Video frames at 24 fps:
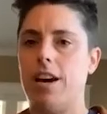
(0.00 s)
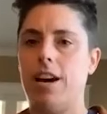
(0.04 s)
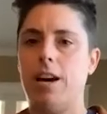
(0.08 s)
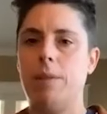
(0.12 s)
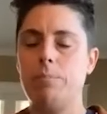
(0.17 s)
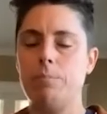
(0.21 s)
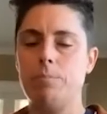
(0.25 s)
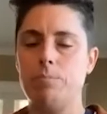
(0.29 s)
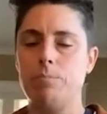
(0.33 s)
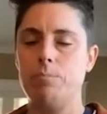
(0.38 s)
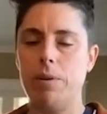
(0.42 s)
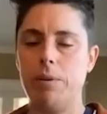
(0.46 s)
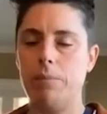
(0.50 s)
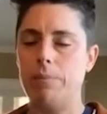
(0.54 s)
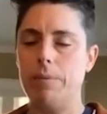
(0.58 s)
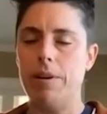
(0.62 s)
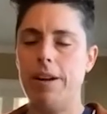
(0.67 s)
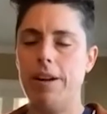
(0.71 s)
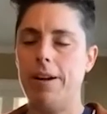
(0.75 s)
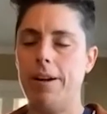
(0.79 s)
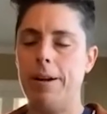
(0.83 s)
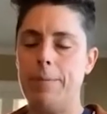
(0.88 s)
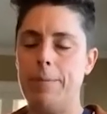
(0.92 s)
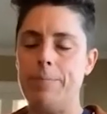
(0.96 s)
app,
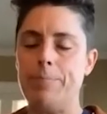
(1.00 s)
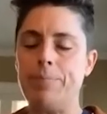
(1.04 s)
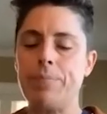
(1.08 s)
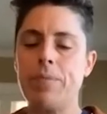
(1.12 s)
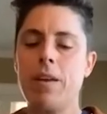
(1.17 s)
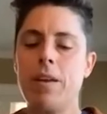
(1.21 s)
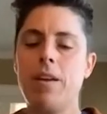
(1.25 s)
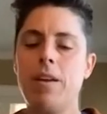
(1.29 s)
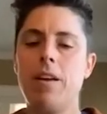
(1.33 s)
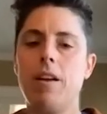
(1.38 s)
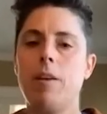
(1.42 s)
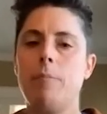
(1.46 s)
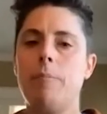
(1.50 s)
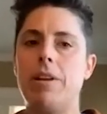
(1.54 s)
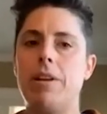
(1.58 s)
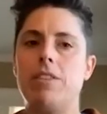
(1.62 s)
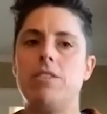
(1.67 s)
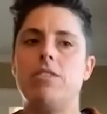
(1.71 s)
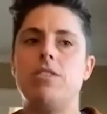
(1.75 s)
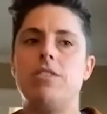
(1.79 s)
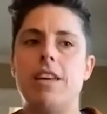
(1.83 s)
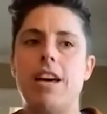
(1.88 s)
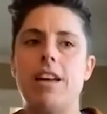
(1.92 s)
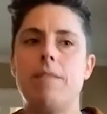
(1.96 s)
but
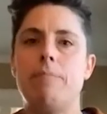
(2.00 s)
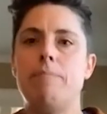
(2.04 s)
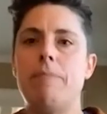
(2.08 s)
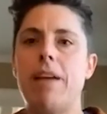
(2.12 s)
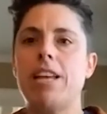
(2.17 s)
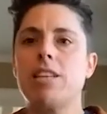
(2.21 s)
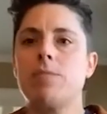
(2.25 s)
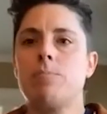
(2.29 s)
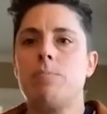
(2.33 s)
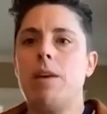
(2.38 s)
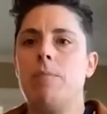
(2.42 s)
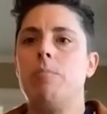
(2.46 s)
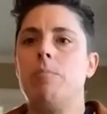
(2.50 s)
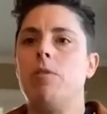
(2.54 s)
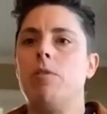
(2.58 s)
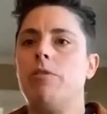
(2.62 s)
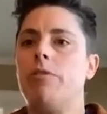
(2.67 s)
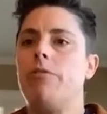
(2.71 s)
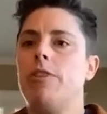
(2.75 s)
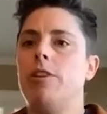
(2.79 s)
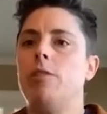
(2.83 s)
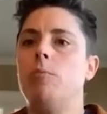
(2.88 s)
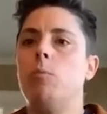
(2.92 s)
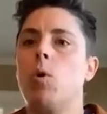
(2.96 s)
that makes people
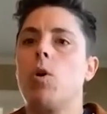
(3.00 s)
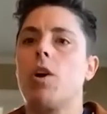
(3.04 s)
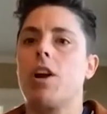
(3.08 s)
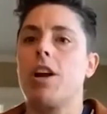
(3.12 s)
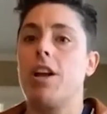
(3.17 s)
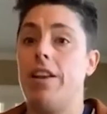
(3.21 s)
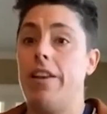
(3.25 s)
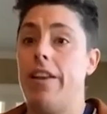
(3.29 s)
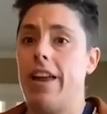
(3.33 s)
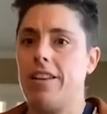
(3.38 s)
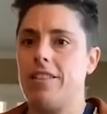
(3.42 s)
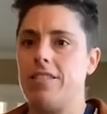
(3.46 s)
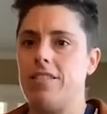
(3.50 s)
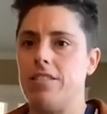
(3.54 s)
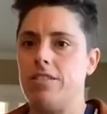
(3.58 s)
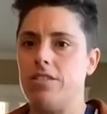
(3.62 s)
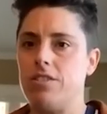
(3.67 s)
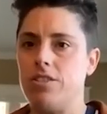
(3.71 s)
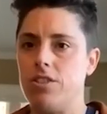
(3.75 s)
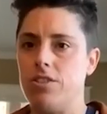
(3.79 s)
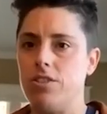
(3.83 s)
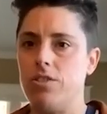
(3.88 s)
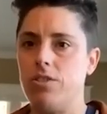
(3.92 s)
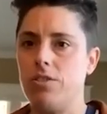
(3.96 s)
feel more connected
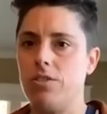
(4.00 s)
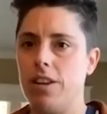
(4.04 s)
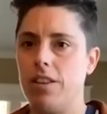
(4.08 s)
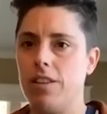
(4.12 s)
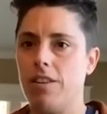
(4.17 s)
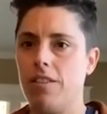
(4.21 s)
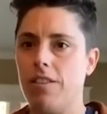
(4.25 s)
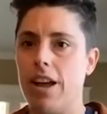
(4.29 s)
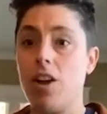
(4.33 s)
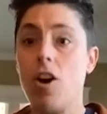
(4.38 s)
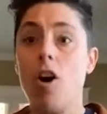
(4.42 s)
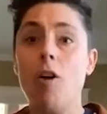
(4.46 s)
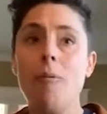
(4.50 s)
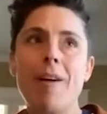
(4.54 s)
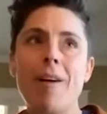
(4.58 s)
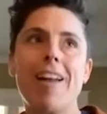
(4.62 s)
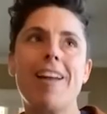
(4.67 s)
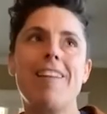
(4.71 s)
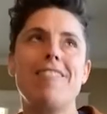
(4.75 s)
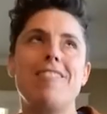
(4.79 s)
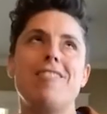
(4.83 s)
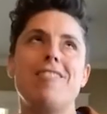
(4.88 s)
too. And they're like, oh my God,